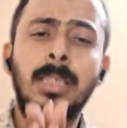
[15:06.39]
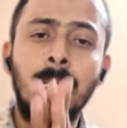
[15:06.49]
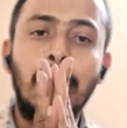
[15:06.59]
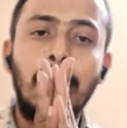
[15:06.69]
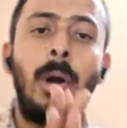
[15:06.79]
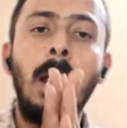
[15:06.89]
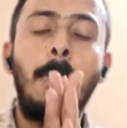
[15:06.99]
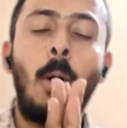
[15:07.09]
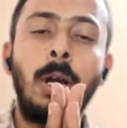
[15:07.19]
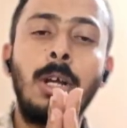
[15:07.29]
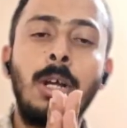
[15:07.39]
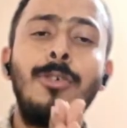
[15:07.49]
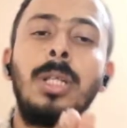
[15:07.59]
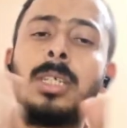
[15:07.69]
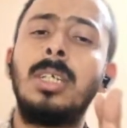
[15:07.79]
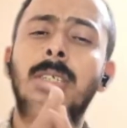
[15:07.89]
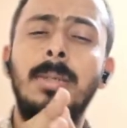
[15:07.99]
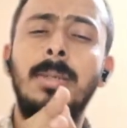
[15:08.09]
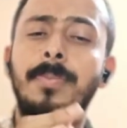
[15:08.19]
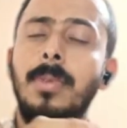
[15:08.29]
As per security point of view,
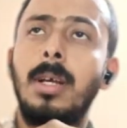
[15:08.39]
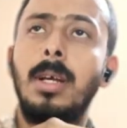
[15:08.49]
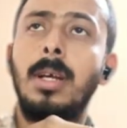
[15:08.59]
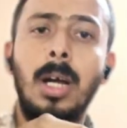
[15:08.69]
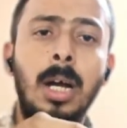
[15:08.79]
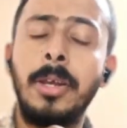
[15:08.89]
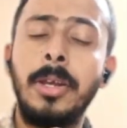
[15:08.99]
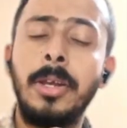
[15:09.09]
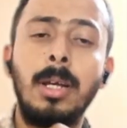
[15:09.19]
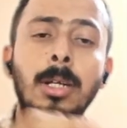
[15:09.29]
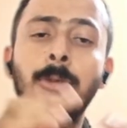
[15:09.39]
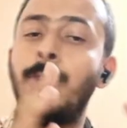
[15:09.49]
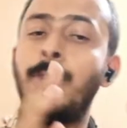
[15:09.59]
this is uh,